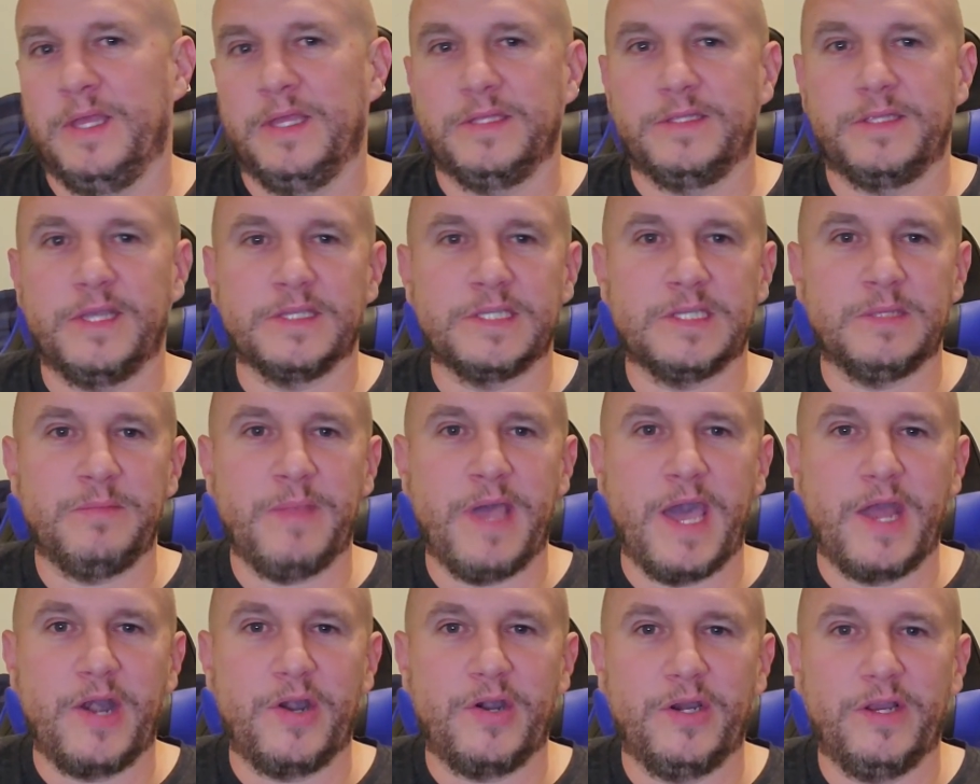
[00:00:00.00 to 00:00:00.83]
Doesn't
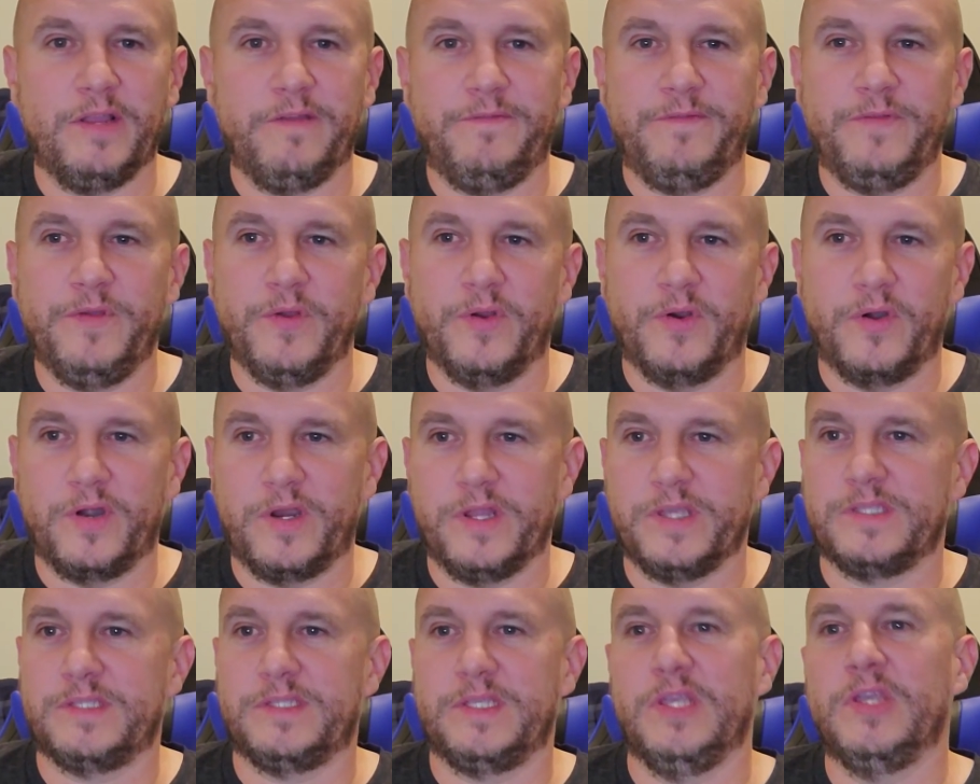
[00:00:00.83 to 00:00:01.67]
matter if you're
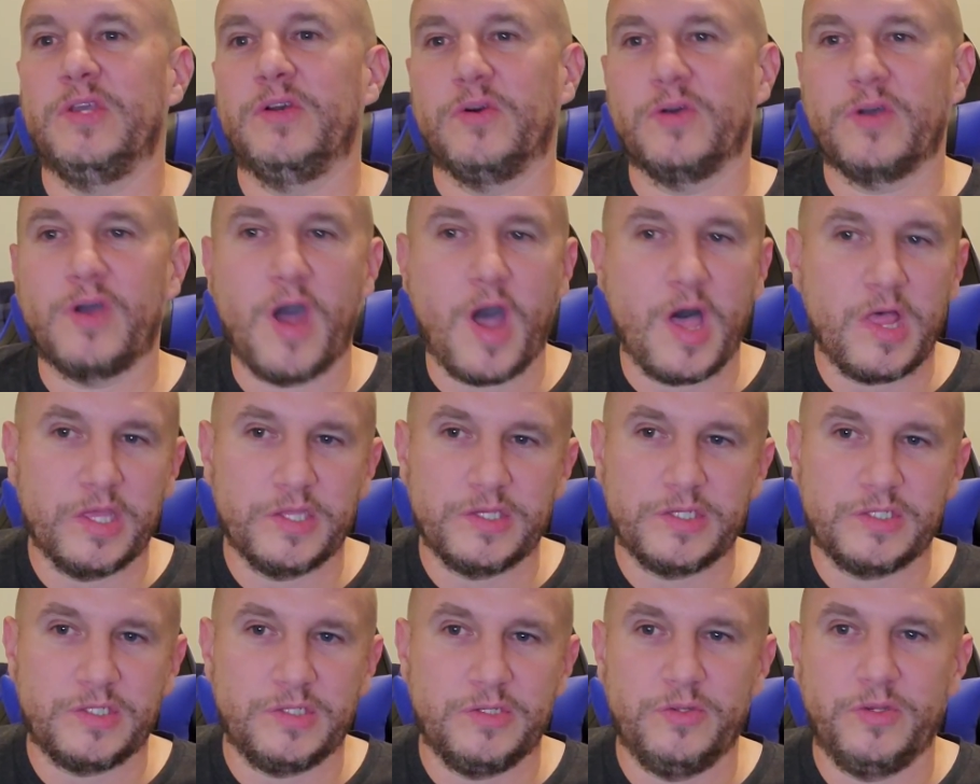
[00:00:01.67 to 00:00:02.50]
a single
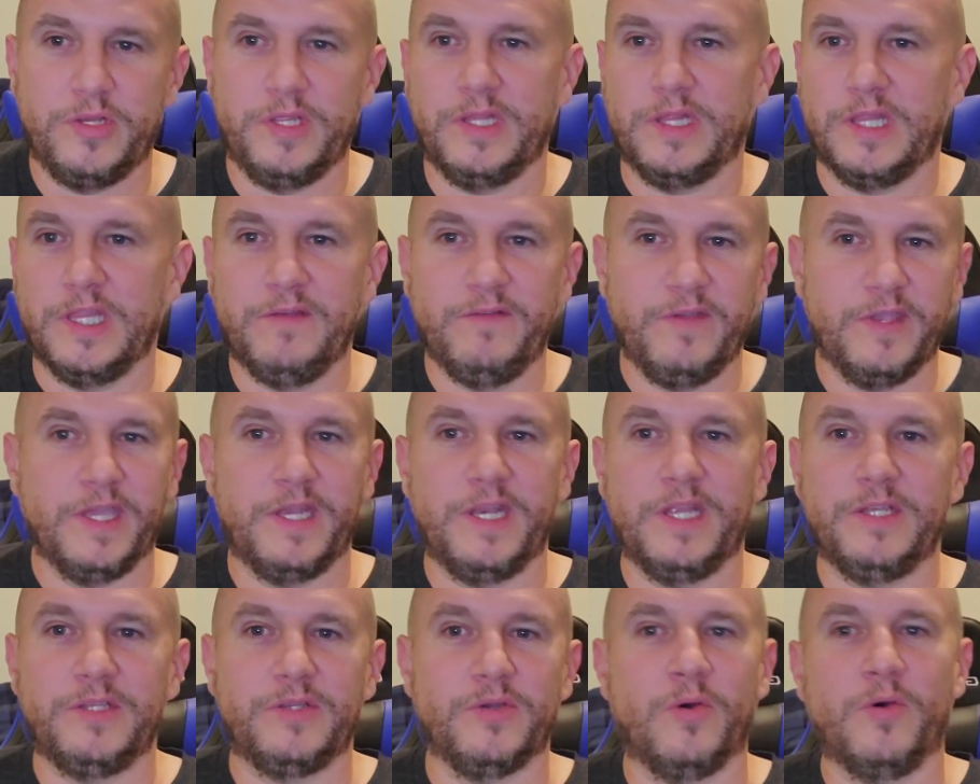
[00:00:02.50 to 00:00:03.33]
college student living in
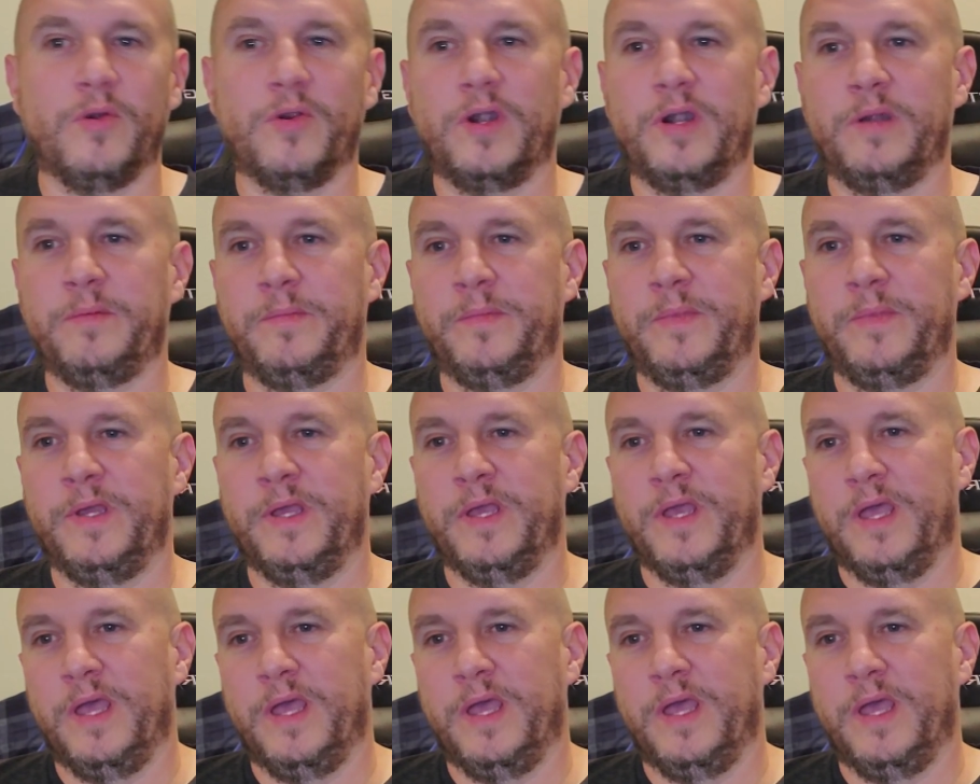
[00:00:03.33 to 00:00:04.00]
a dorm.